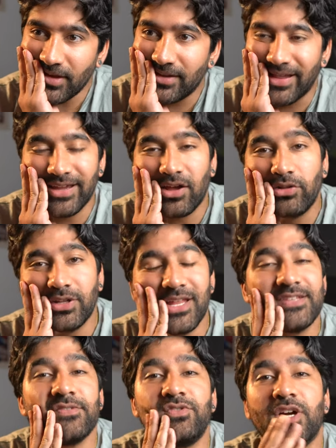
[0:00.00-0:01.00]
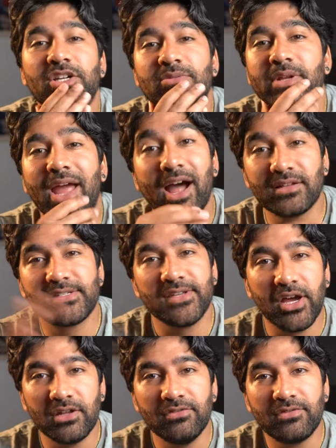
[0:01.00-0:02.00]
like on the lens of judgment
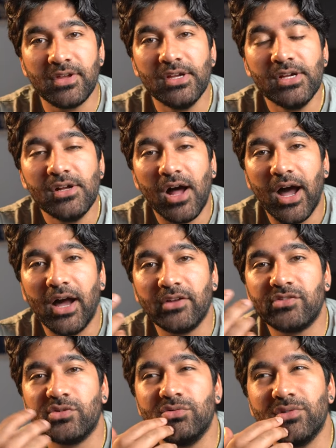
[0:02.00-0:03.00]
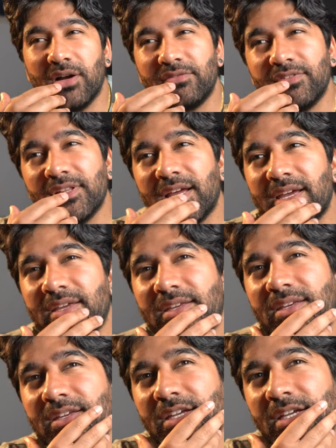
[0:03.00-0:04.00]
outside of high school, I feel like